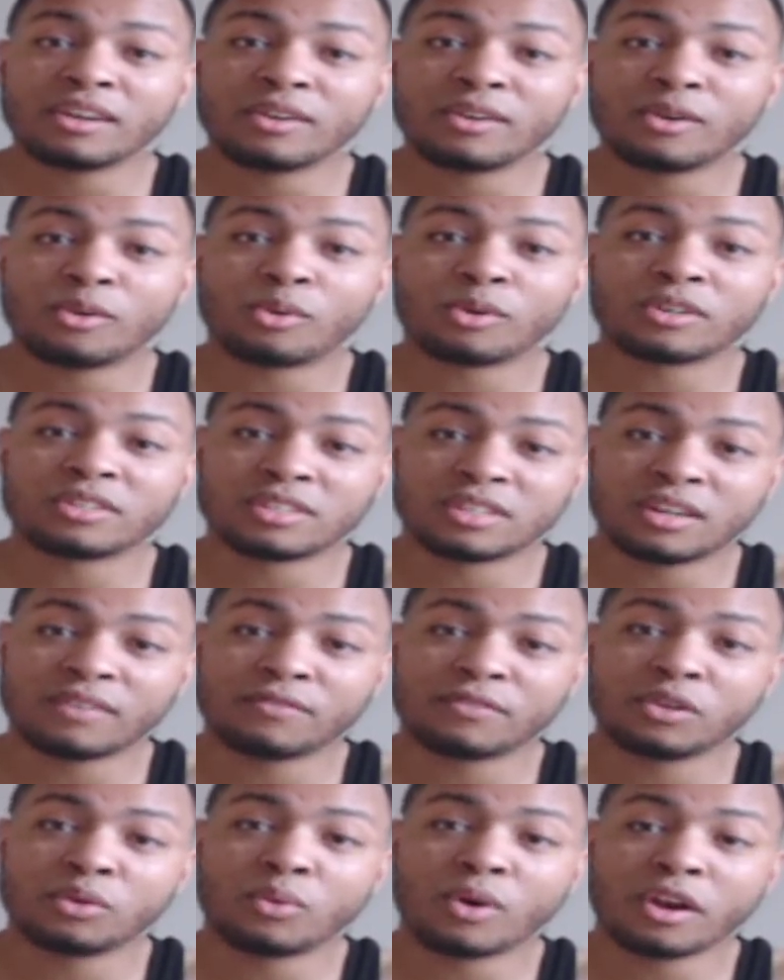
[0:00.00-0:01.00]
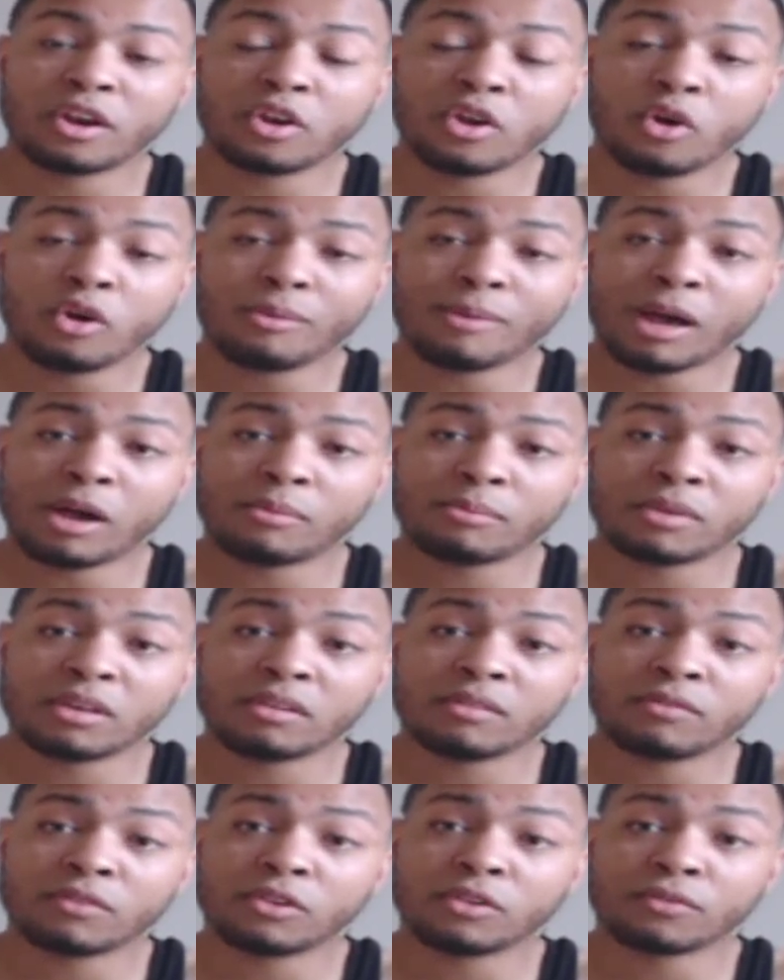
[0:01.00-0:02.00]
or stuff you want to know about me,
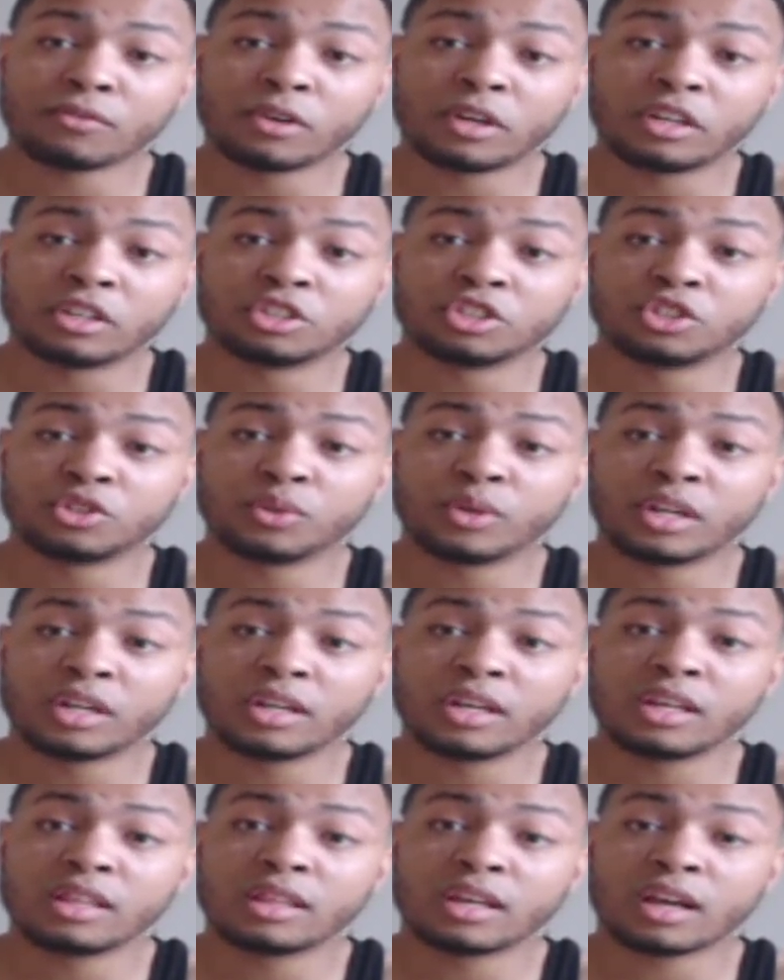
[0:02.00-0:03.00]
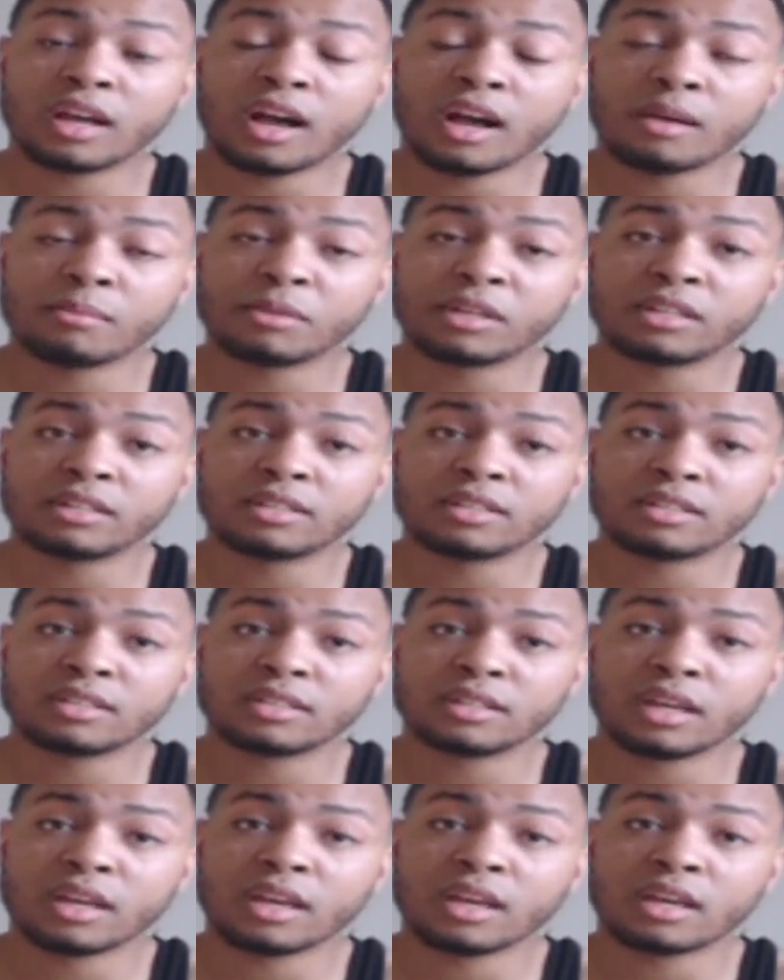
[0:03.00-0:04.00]
feel free to shoot it in the comments.
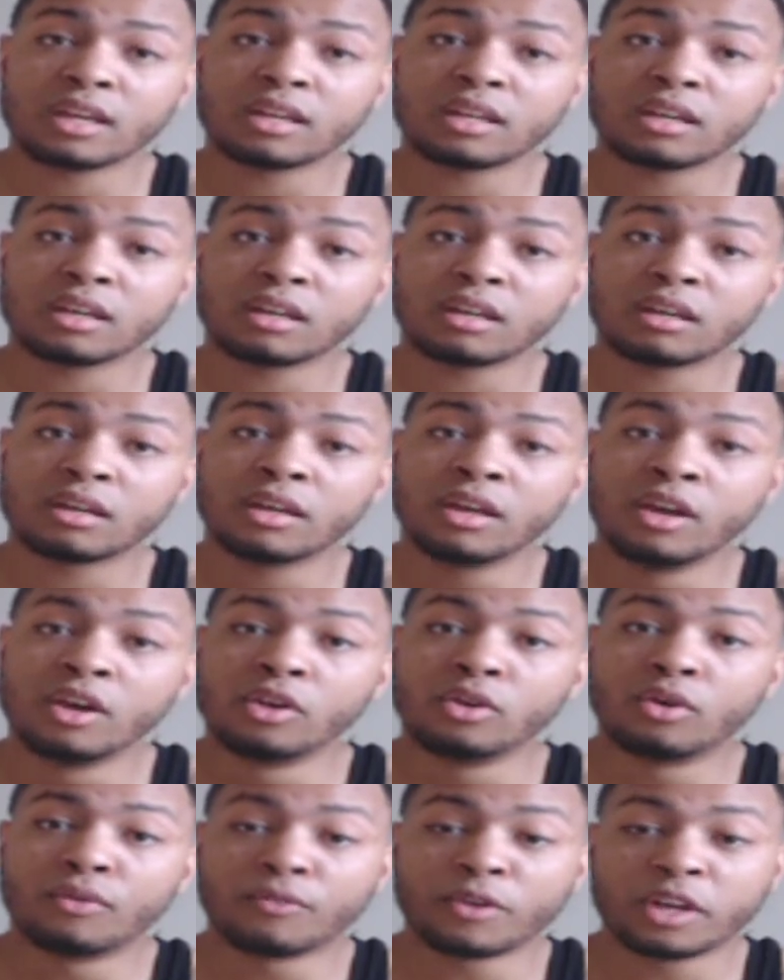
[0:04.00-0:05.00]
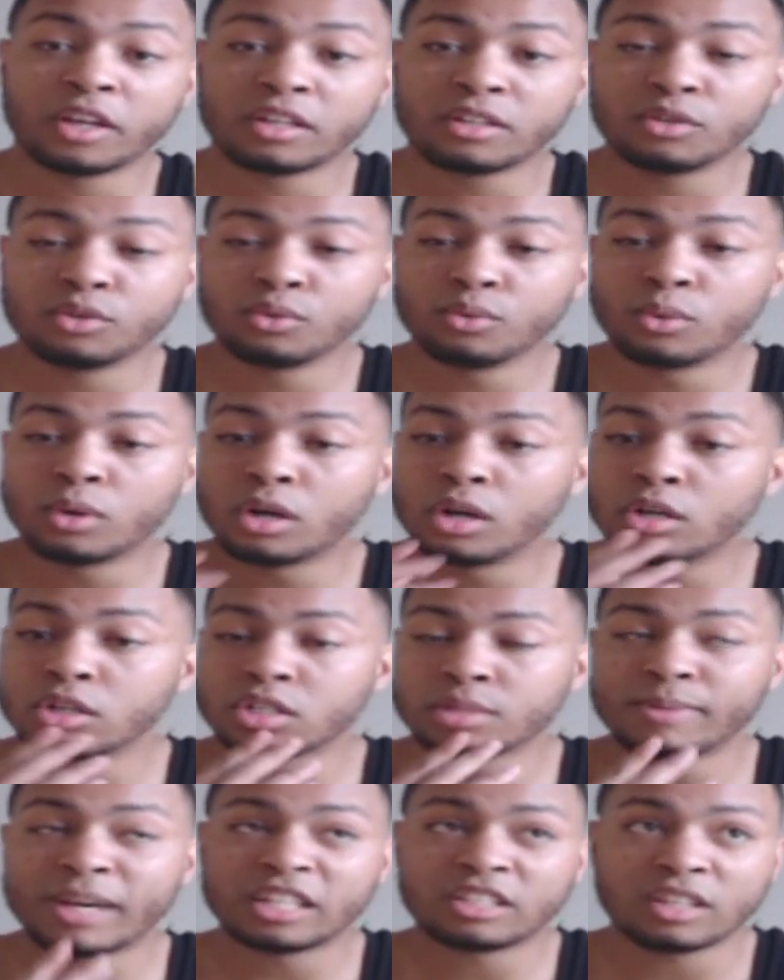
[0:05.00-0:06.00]
And uh, don't forget to uh,
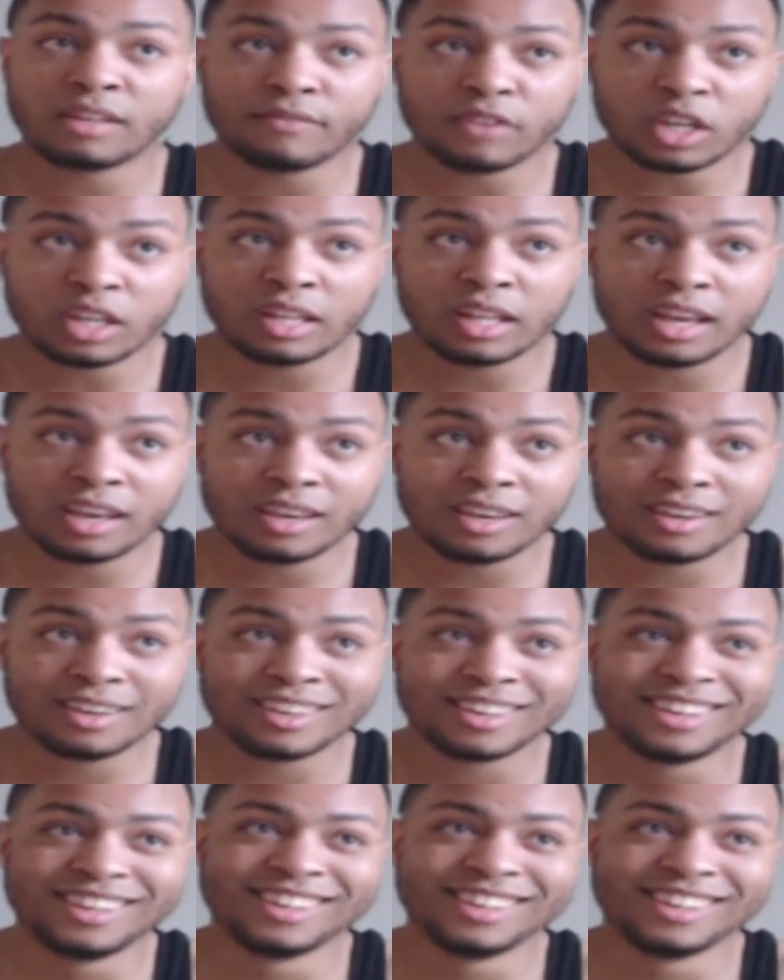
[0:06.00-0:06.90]
smash that fucking like